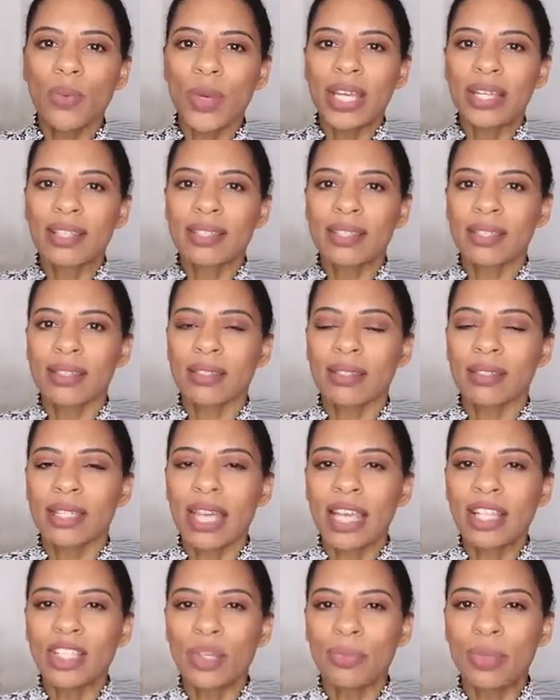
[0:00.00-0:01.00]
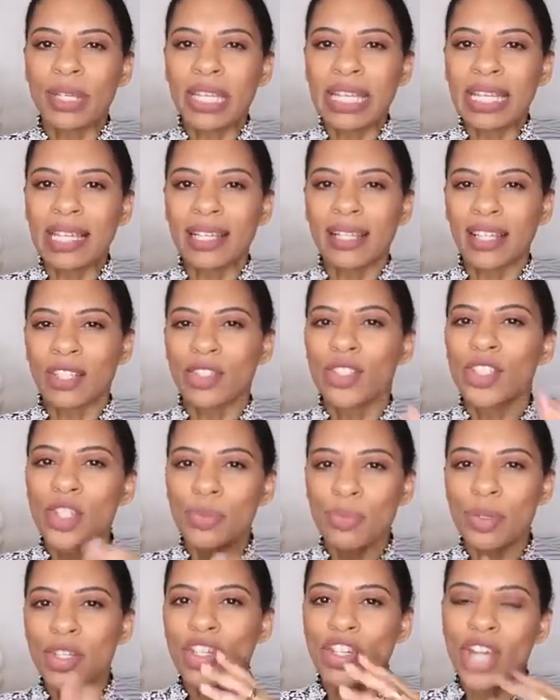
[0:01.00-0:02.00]
wigs tend to be like
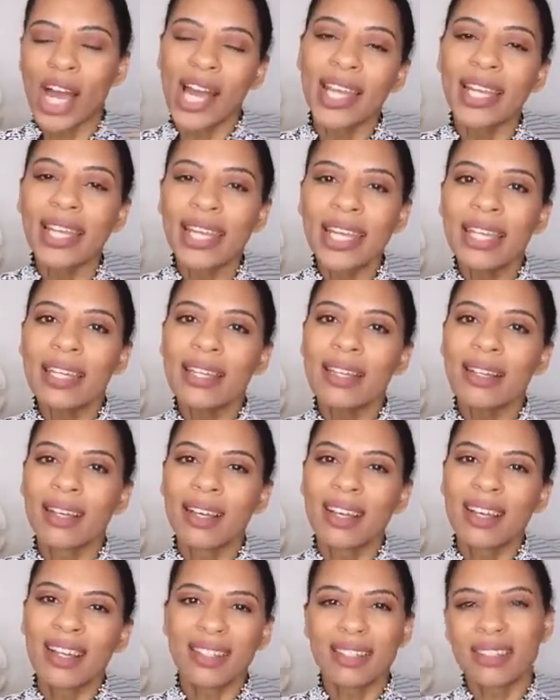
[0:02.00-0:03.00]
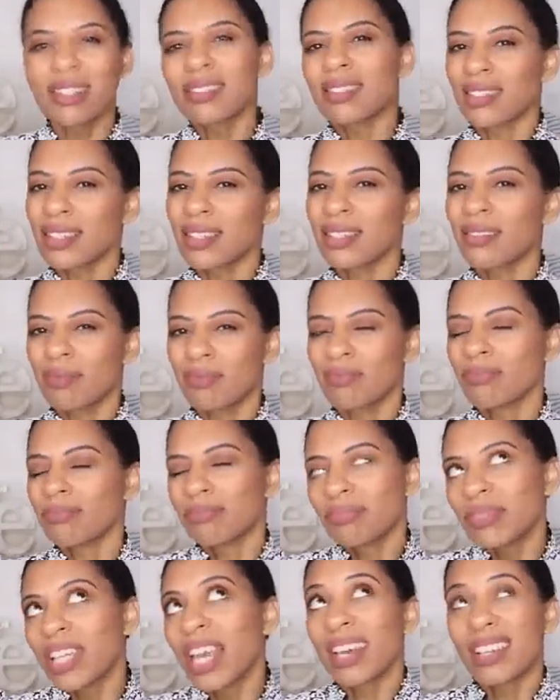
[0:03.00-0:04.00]
super shiny because
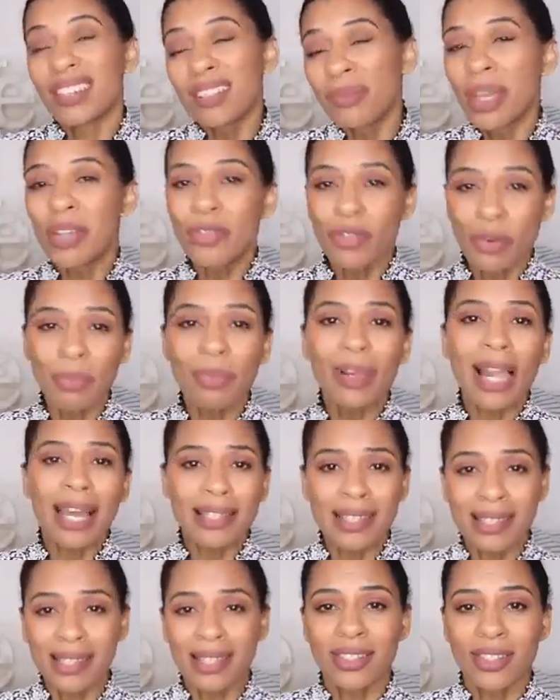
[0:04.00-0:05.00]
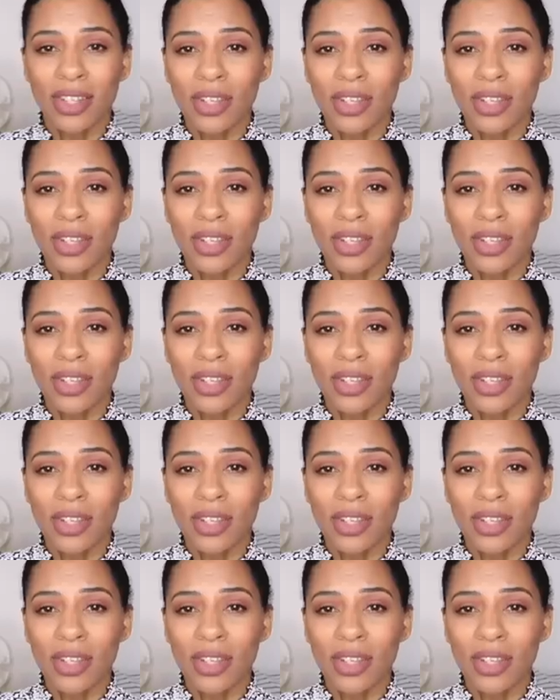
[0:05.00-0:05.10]
it's made from plastic,